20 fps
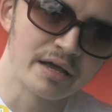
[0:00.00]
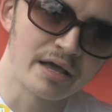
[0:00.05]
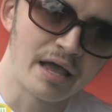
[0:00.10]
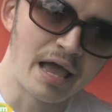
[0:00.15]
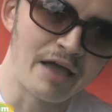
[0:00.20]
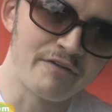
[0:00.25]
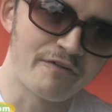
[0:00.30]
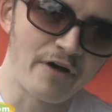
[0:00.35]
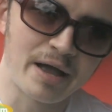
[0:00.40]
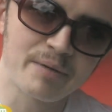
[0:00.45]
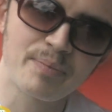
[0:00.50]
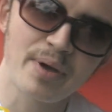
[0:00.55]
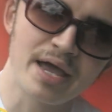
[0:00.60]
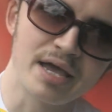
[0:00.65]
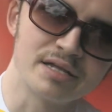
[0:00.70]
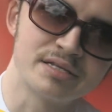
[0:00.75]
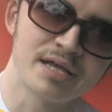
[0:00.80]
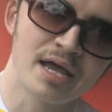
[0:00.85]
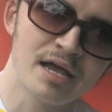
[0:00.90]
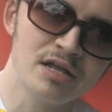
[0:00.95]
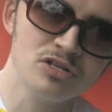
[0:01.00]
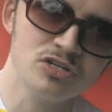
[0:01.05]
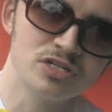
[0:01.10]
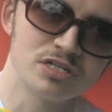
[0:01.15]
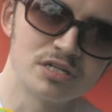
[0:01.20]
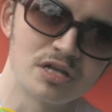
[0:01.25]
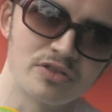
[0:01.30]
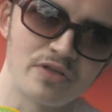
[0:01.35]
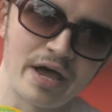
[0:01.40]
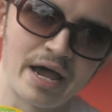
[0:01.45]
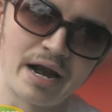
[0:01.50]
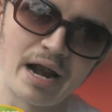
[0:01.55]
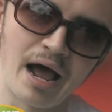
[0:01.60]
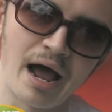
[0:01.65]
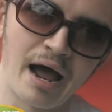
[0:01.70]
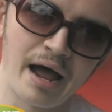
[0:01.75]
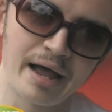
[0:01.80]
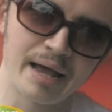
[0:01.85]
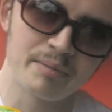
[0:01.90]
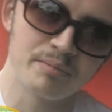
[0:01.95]
If I pay attention to that,
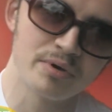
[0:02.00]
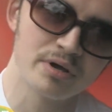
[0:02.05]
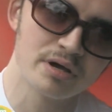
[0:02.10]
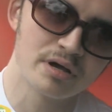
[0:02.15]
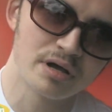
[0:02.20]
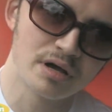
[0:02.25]
I'm,